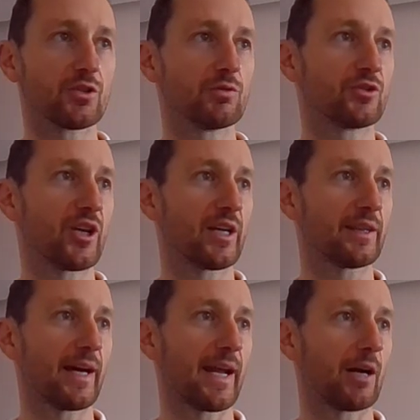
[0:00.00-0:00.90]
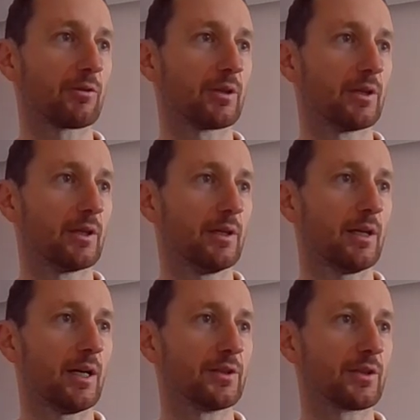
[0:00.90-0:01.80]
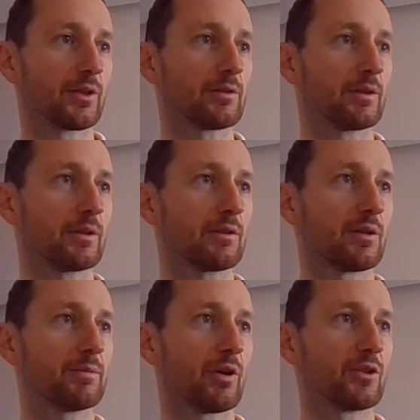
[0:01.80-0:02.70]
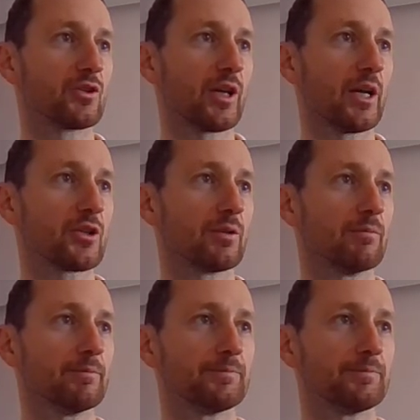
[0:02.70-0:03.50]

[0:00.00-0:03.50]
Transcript: you to check that out under crypto education